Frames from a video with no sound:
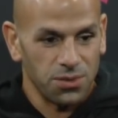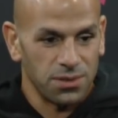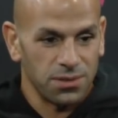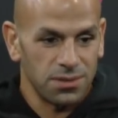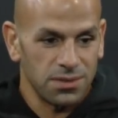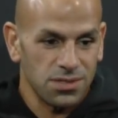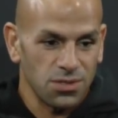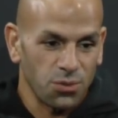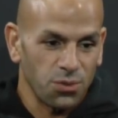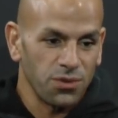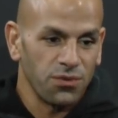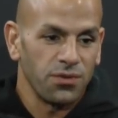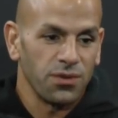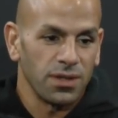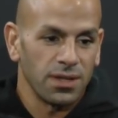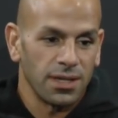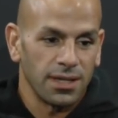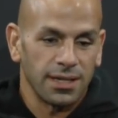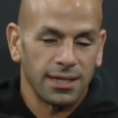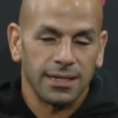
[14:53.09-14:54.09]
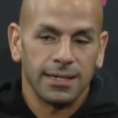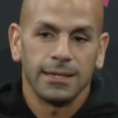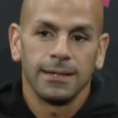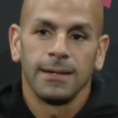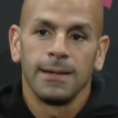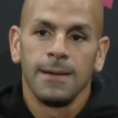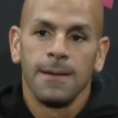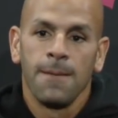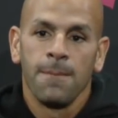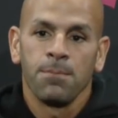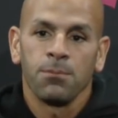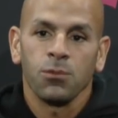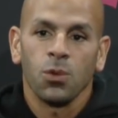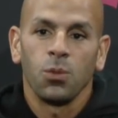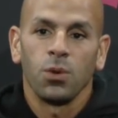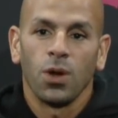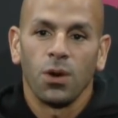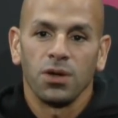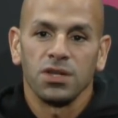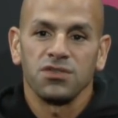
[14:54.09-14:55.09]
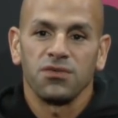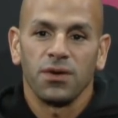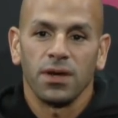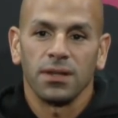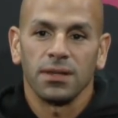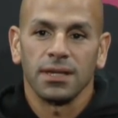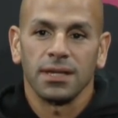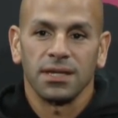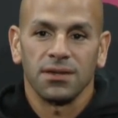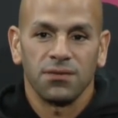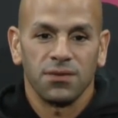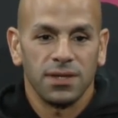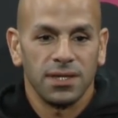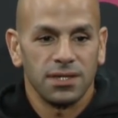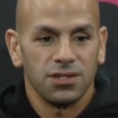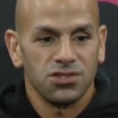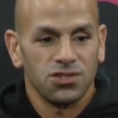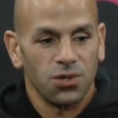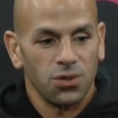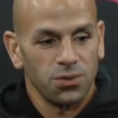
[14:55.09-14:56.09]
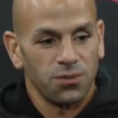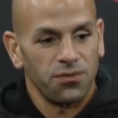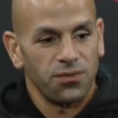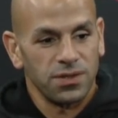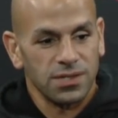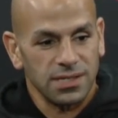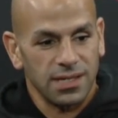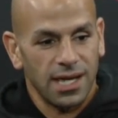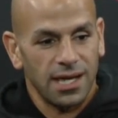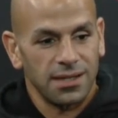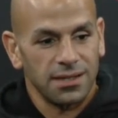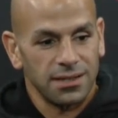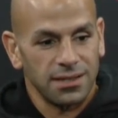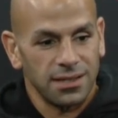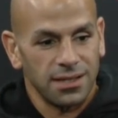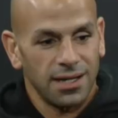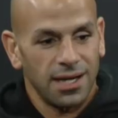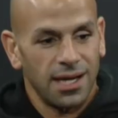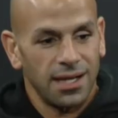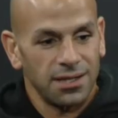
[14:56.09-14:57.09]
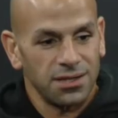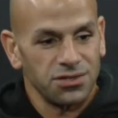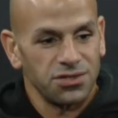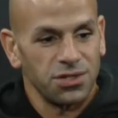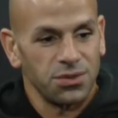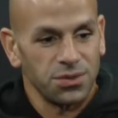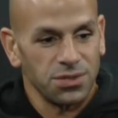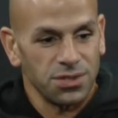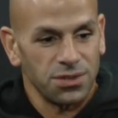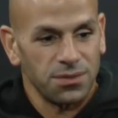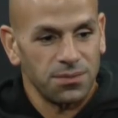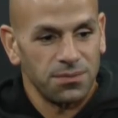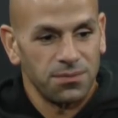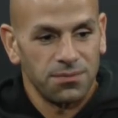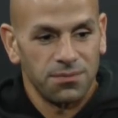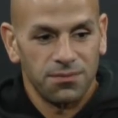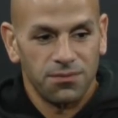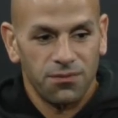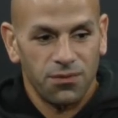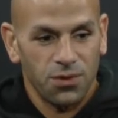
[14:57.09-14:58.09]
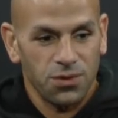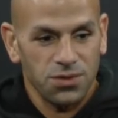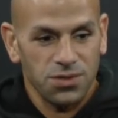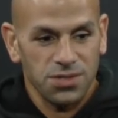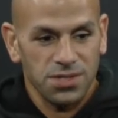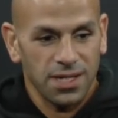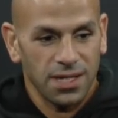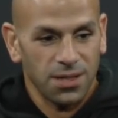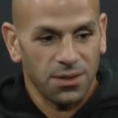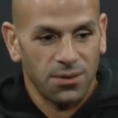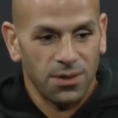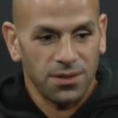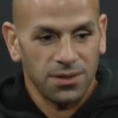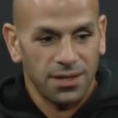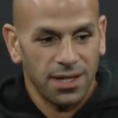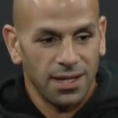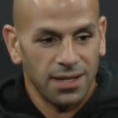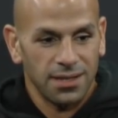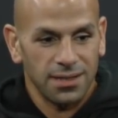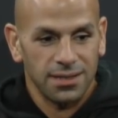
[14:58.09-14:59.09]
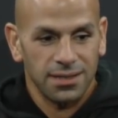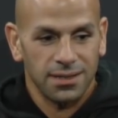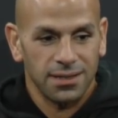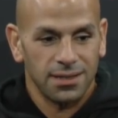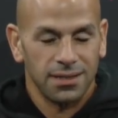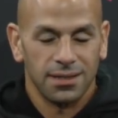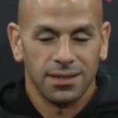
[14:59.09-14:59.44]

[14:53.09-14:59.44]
And so we feel like, we always felt like if he showed physicality in college, he was a first or second round talent.